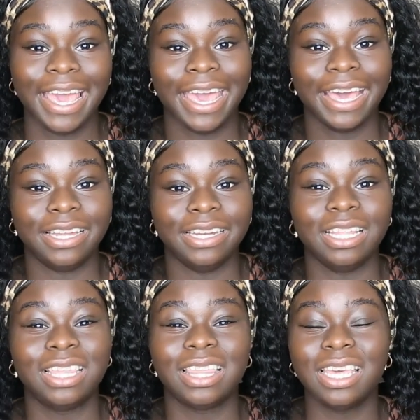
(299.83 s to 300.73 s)
And
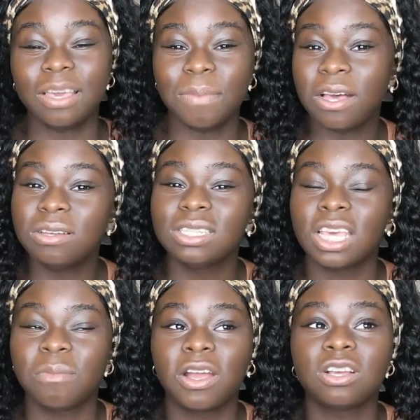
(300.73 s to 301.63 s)
the thing about
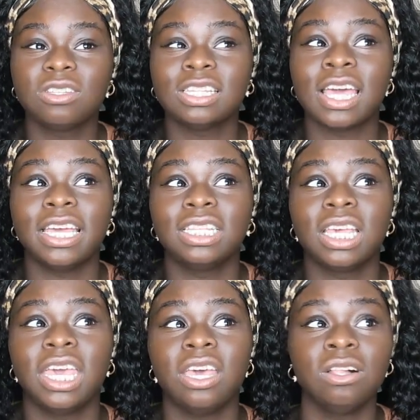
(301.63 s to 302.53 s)
San Marcos is that it's
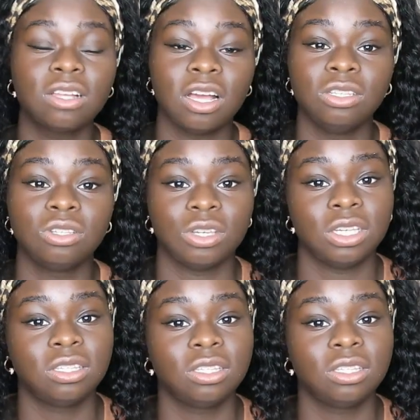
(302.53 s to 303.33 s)
a hill country,